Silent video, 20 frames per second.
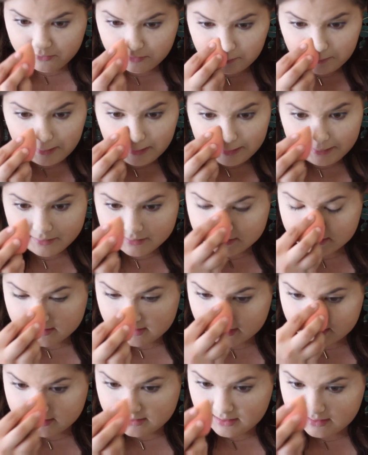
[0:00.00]
for me, since
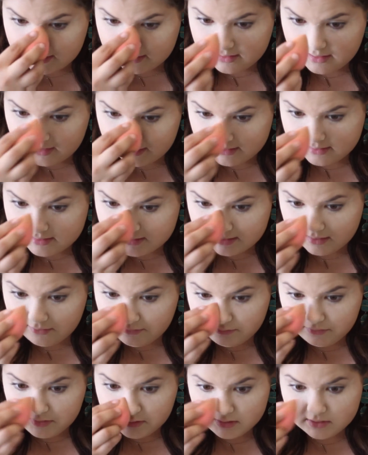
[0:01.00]
I said that is the
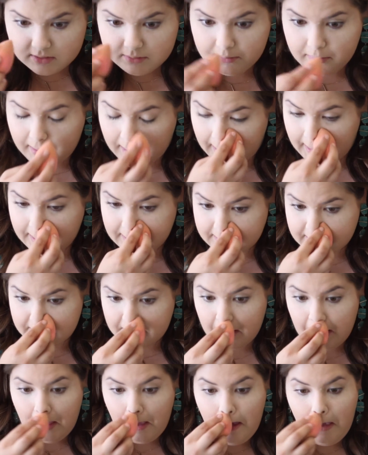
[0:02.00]
first place
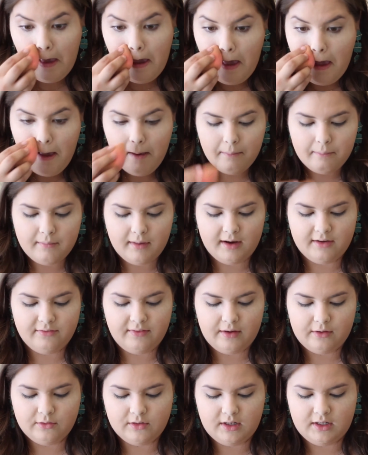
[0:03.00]
my
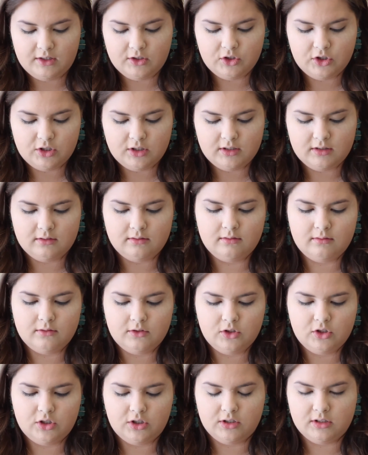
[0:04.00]
foundation
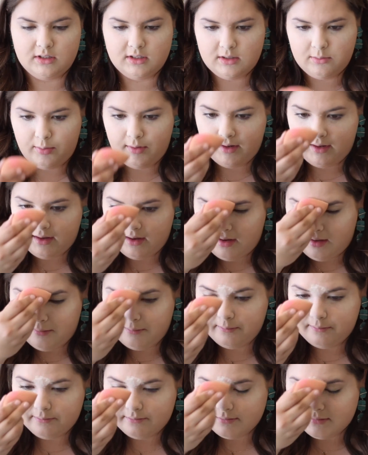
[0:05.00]
starts to break
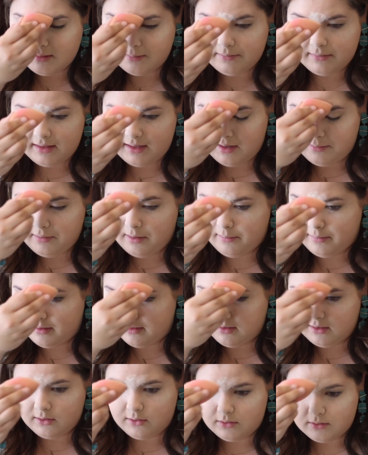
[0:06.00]
up. Something about
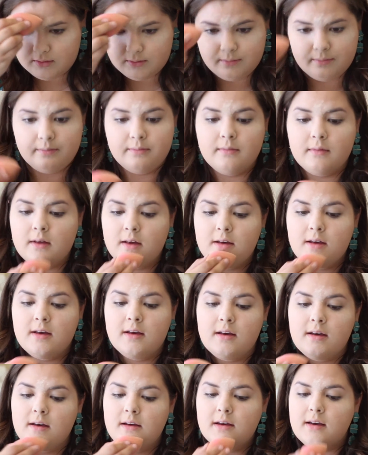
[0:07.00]
my nose.
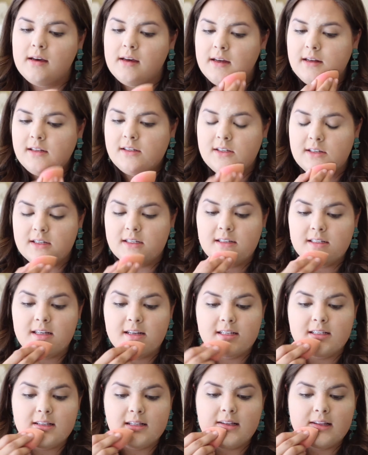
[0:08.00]
It just
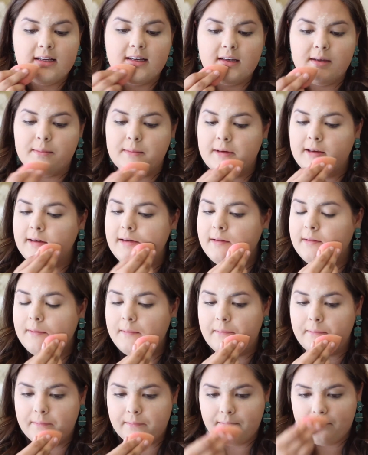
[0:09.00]
doesn't like me,
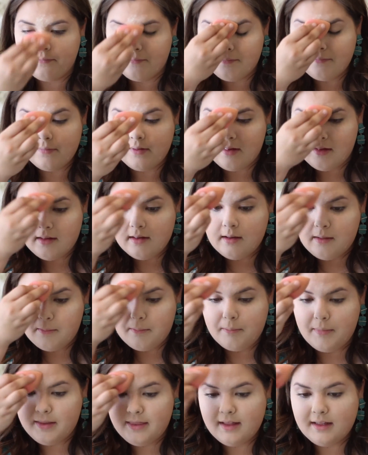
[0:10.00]

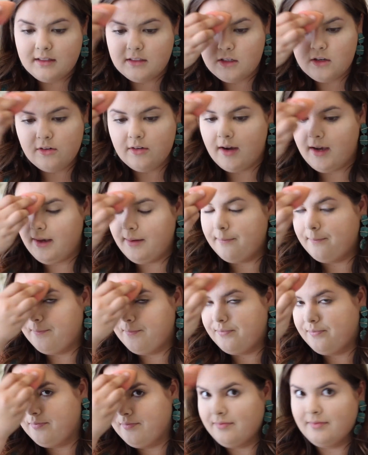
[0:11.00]
but that's alright.
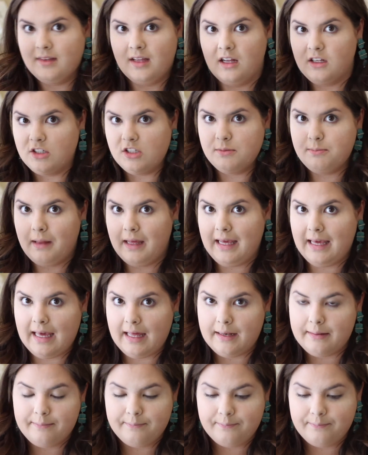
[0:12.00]
I'll just bake it.